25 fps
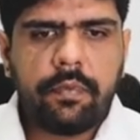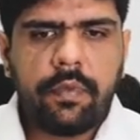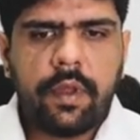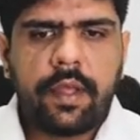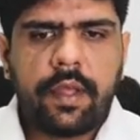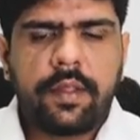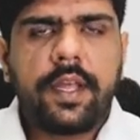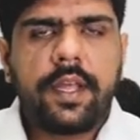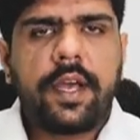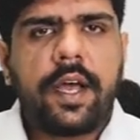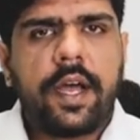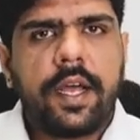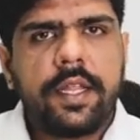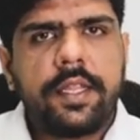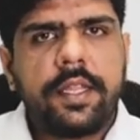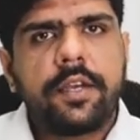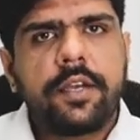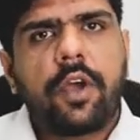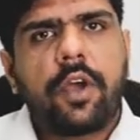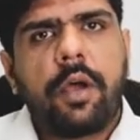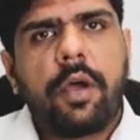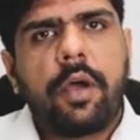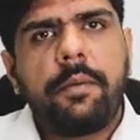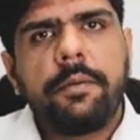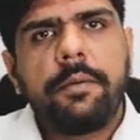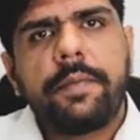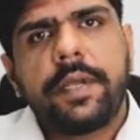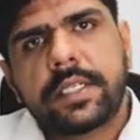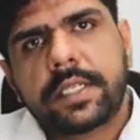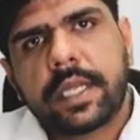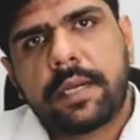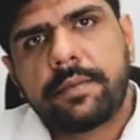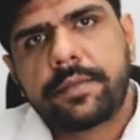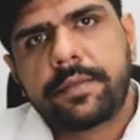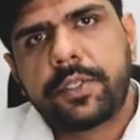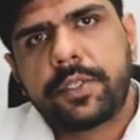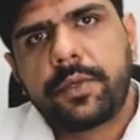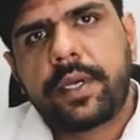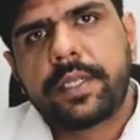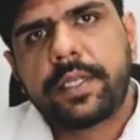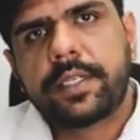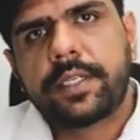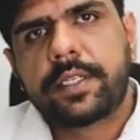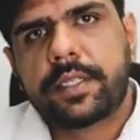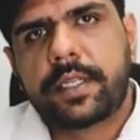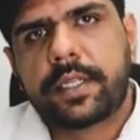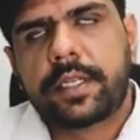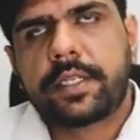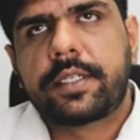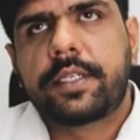the other common piece comes to us
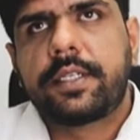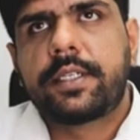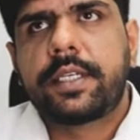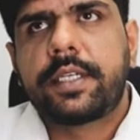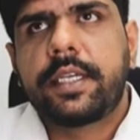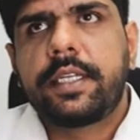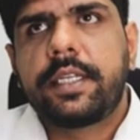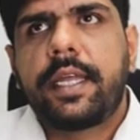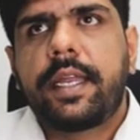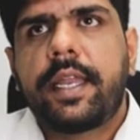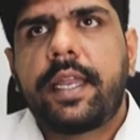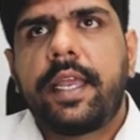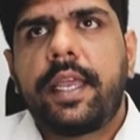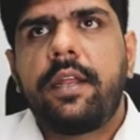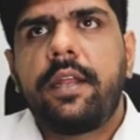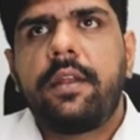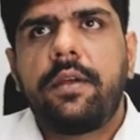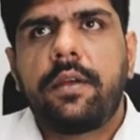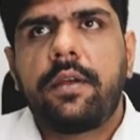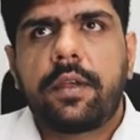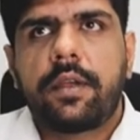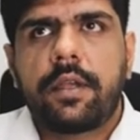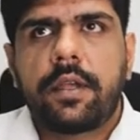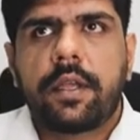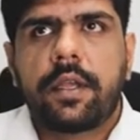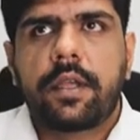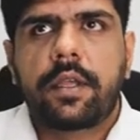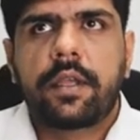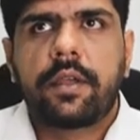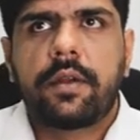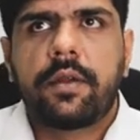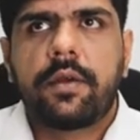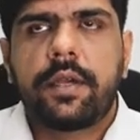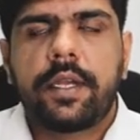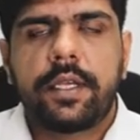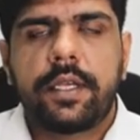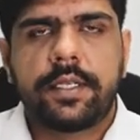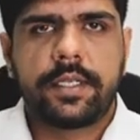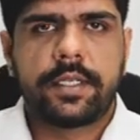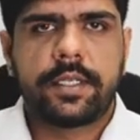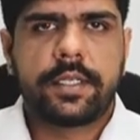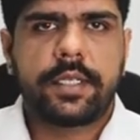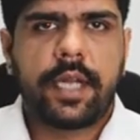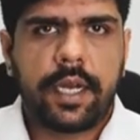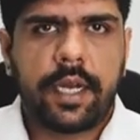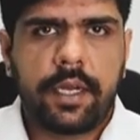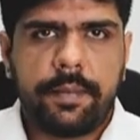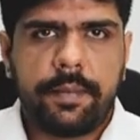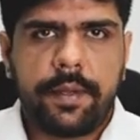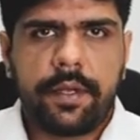is this: is saying that hey, look, you know, is the
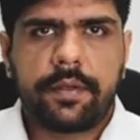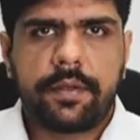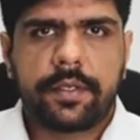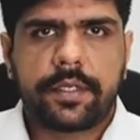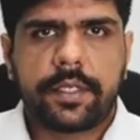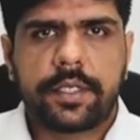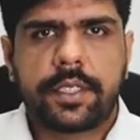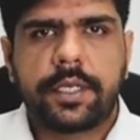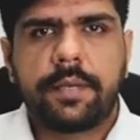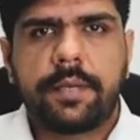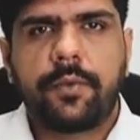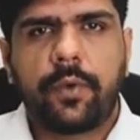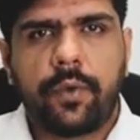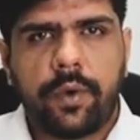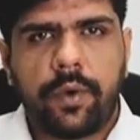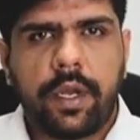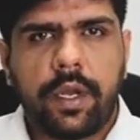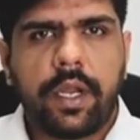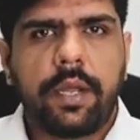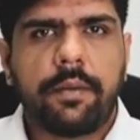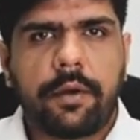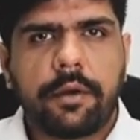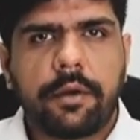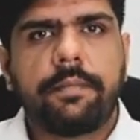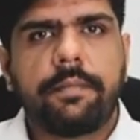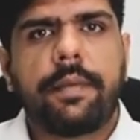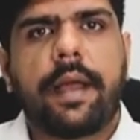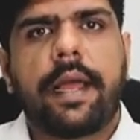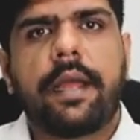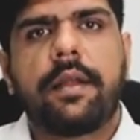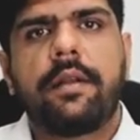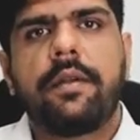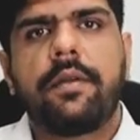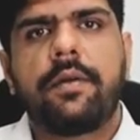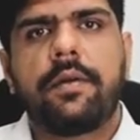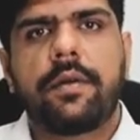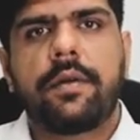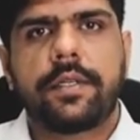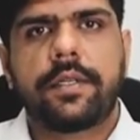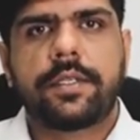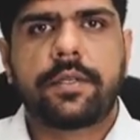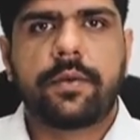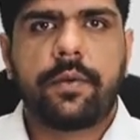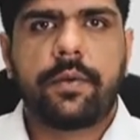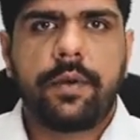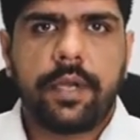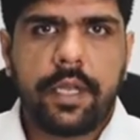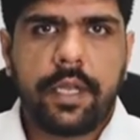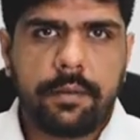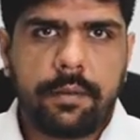startup ecosystem only about Bangalore? Is it
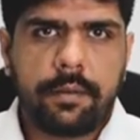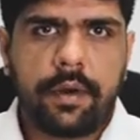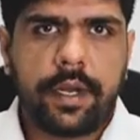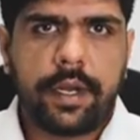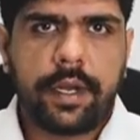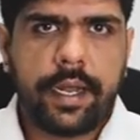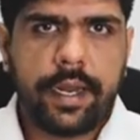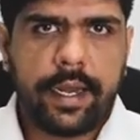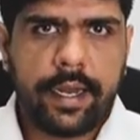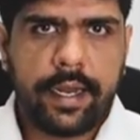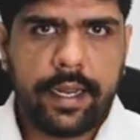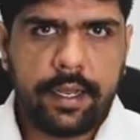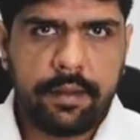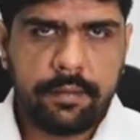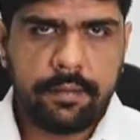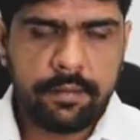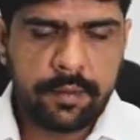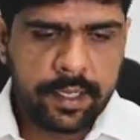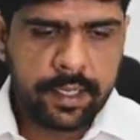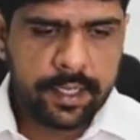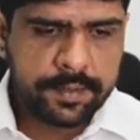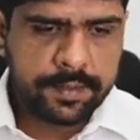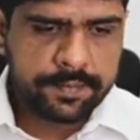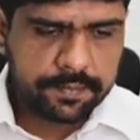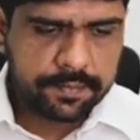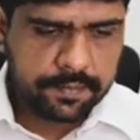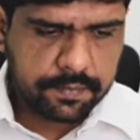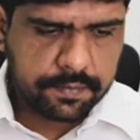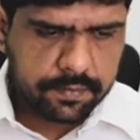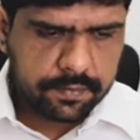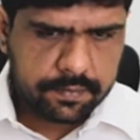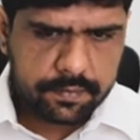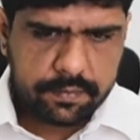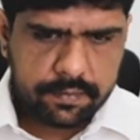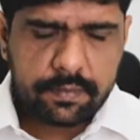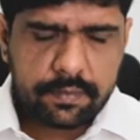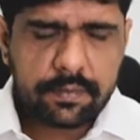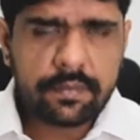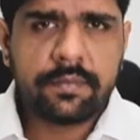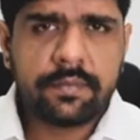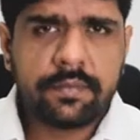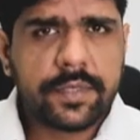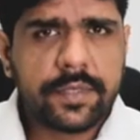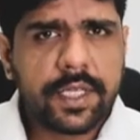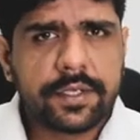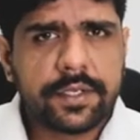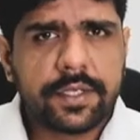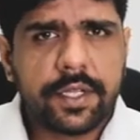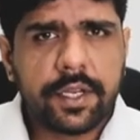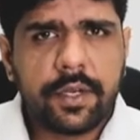only about Delhi?
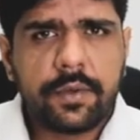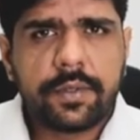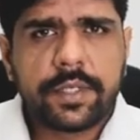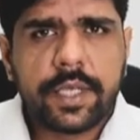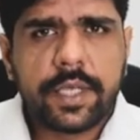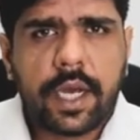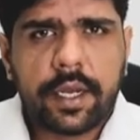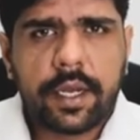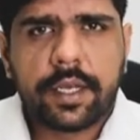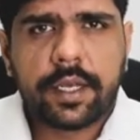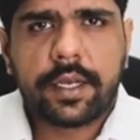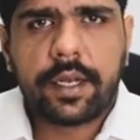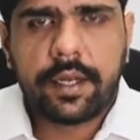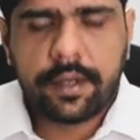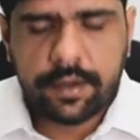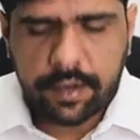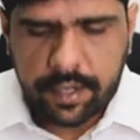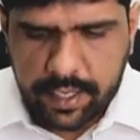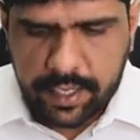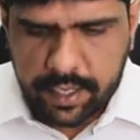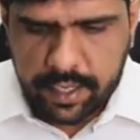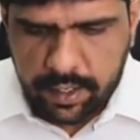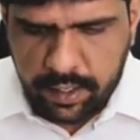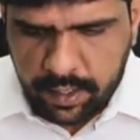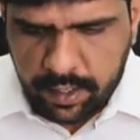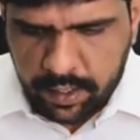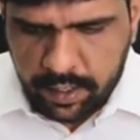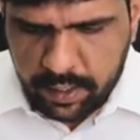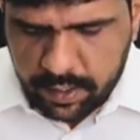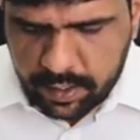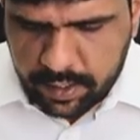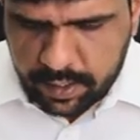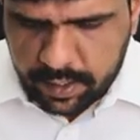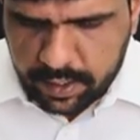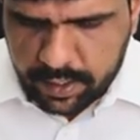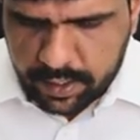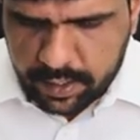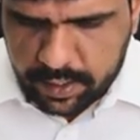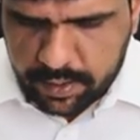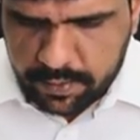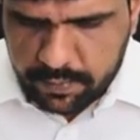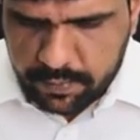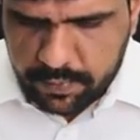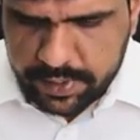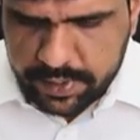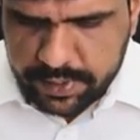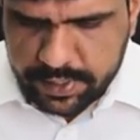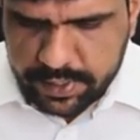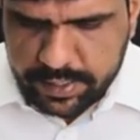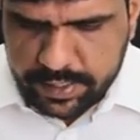There's a news article today uh,
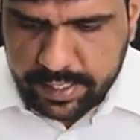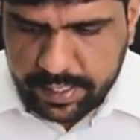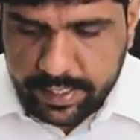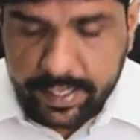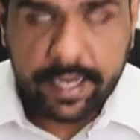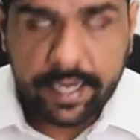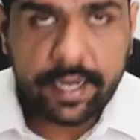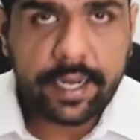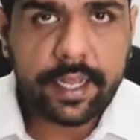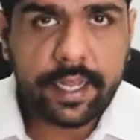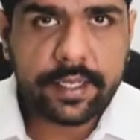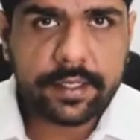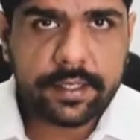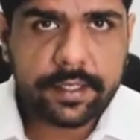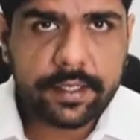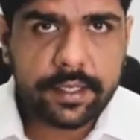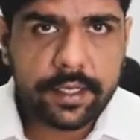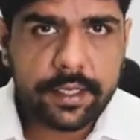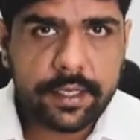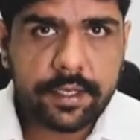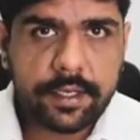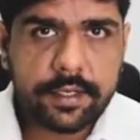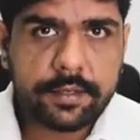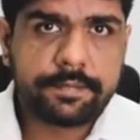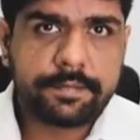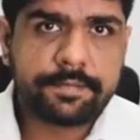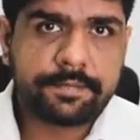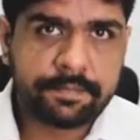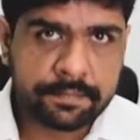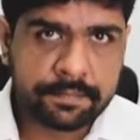which said that Delhi is the